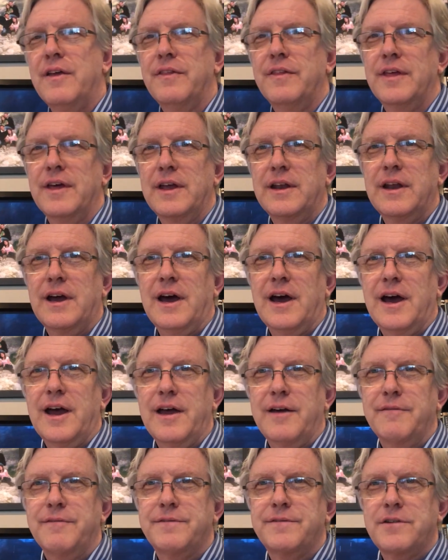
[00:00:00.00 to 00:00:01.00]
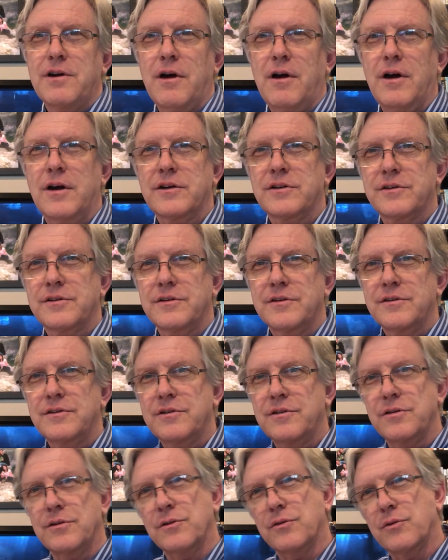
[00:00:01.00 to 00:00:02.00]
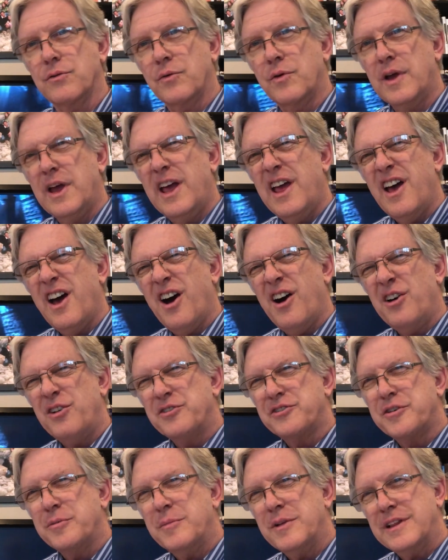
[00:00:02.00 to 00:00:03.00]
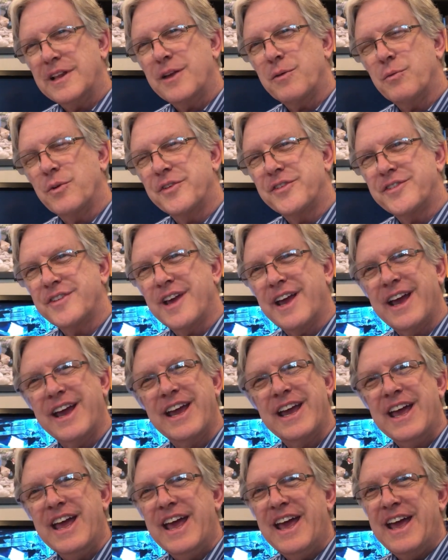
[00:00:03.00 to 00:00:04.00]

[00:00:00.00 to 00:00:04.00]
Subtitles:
that I've talked to ultimately will say,